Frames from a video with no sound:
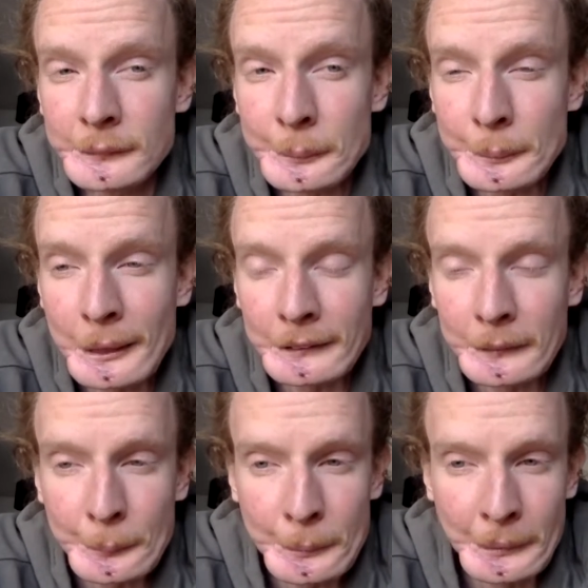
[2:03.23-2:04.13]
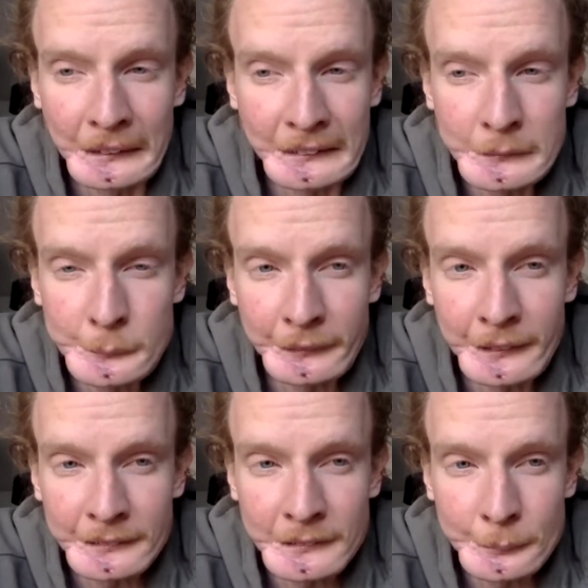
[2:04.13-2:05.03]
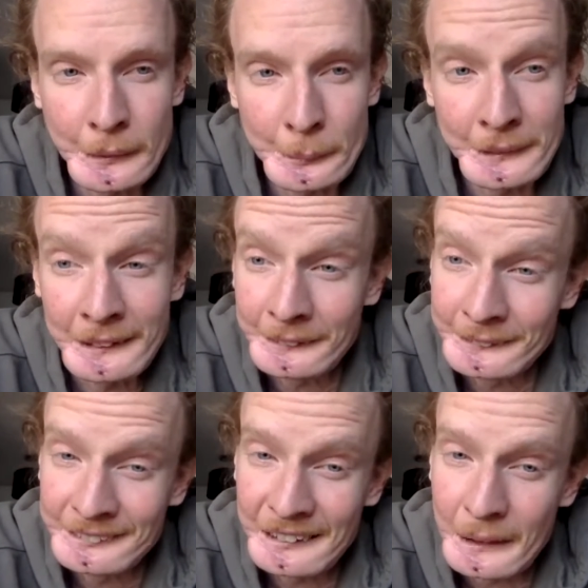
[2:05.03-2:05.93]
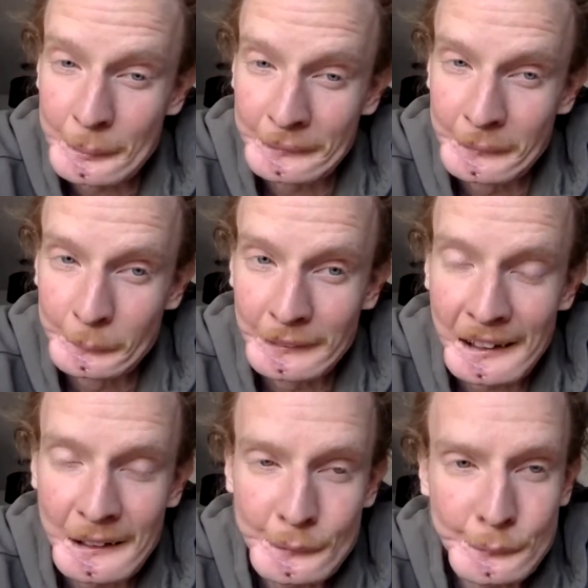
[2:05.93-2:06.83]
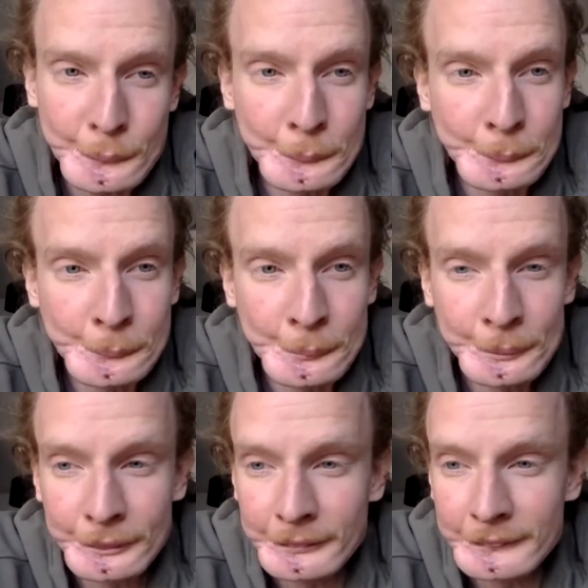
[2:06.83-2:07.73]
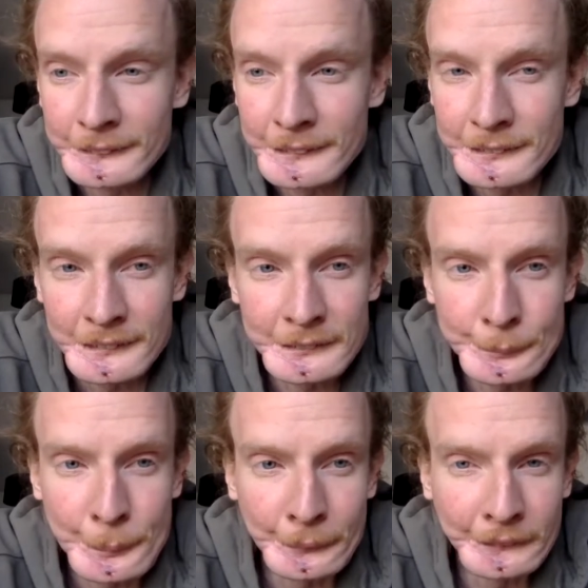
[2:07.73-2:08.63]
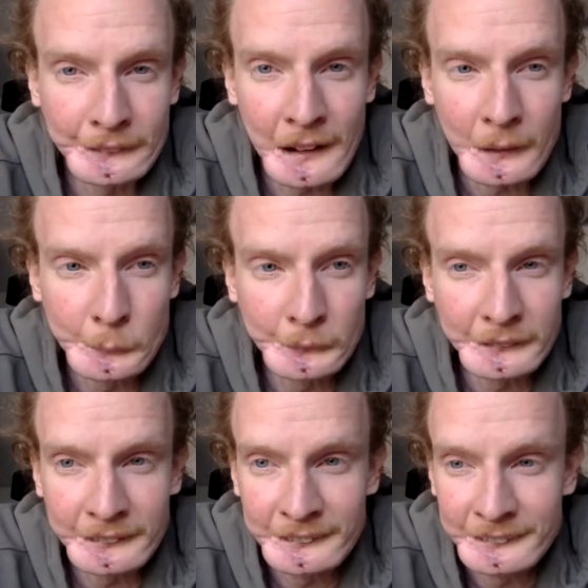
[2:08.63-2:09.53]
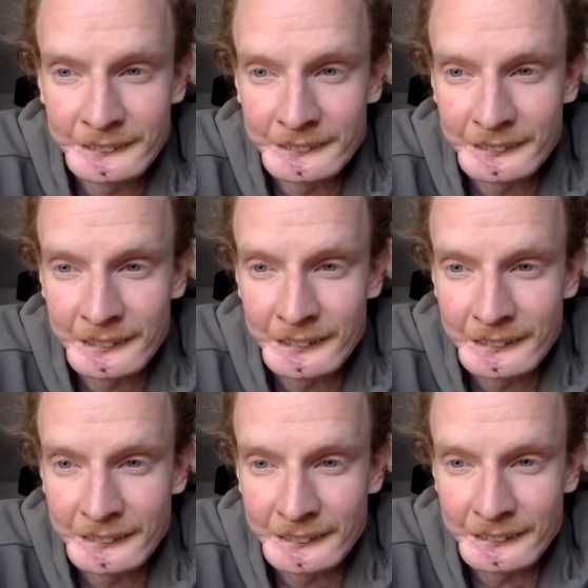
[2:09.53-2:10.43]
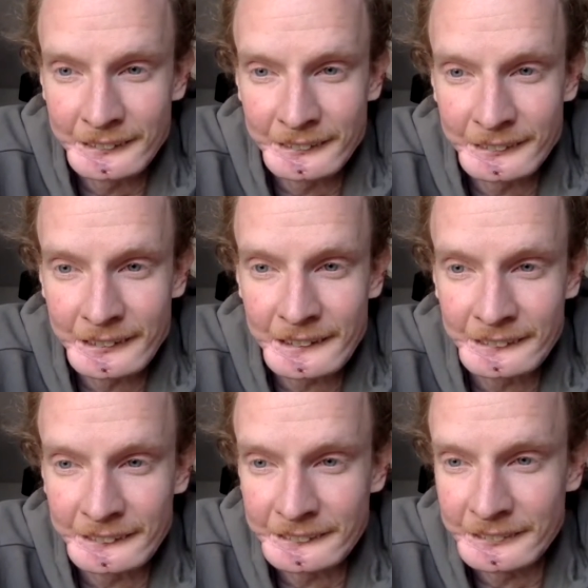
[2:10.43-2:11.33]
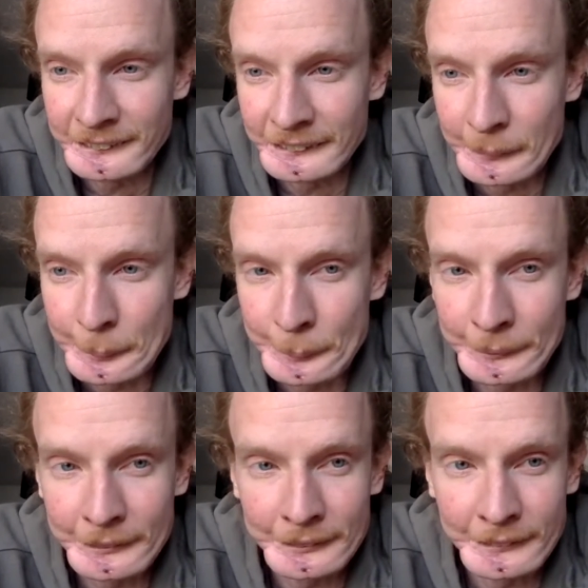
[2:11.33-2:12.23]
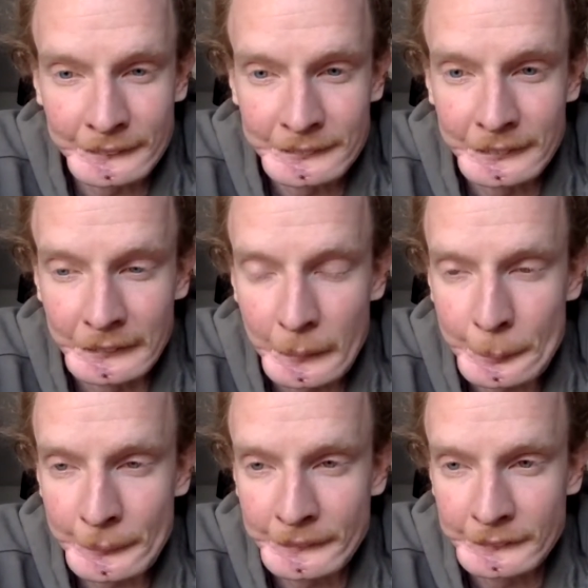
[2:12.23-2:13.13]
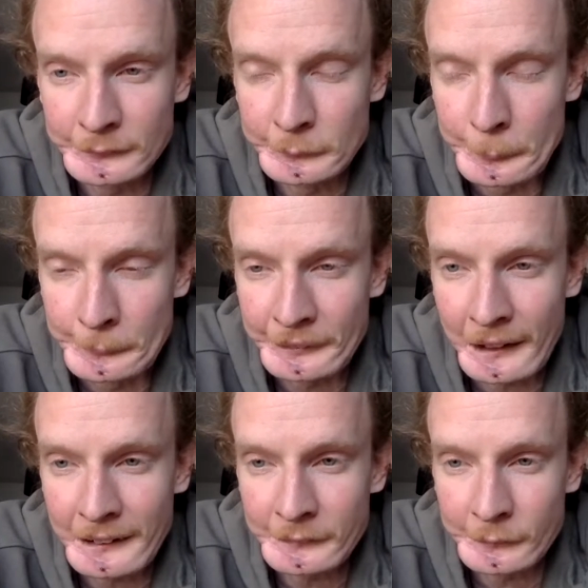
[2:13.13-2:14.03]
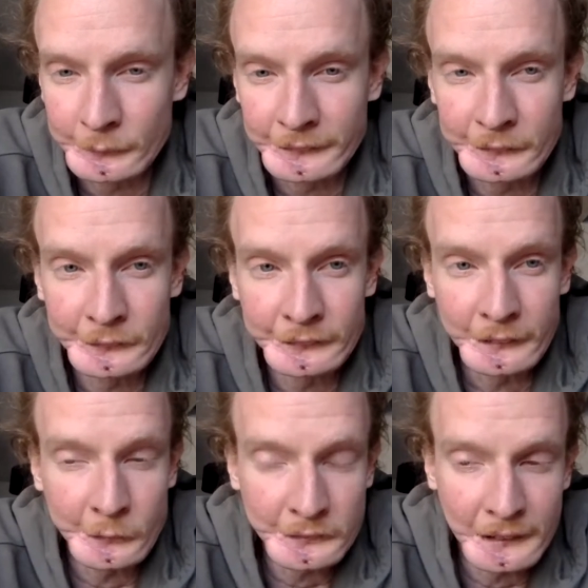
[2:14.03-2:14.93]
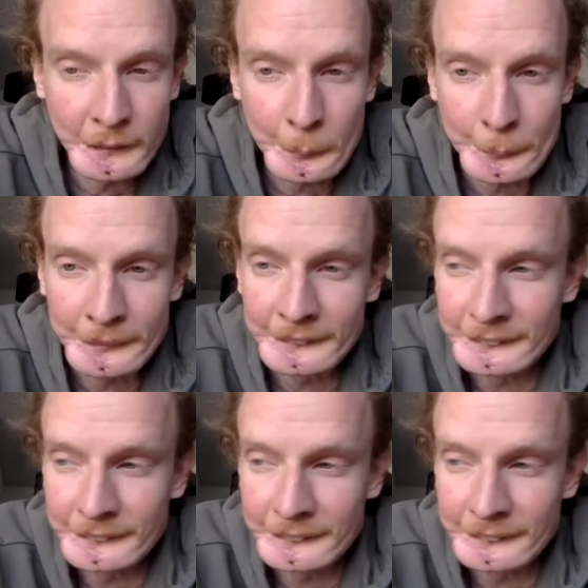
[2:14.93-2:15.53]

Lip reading: making me believe that this is maybe not a good time to go live, since people are not really, either they're still up and they're tired, or they just got up and